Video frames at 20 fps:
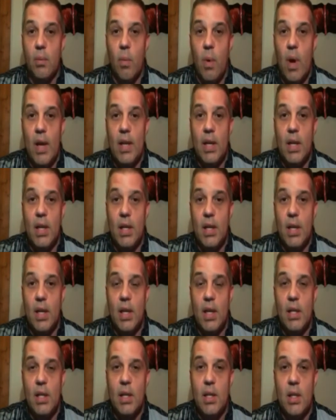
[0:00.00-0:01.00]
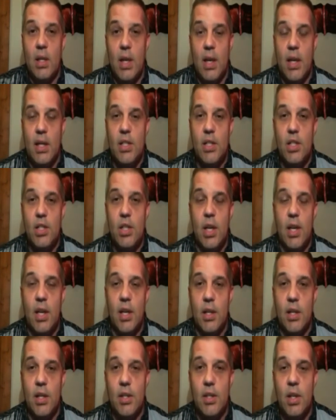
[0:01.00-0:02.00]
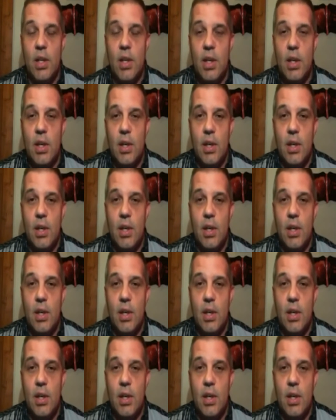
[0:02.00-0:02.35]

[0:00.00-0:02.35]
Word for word: why you didn't get into the next challenge,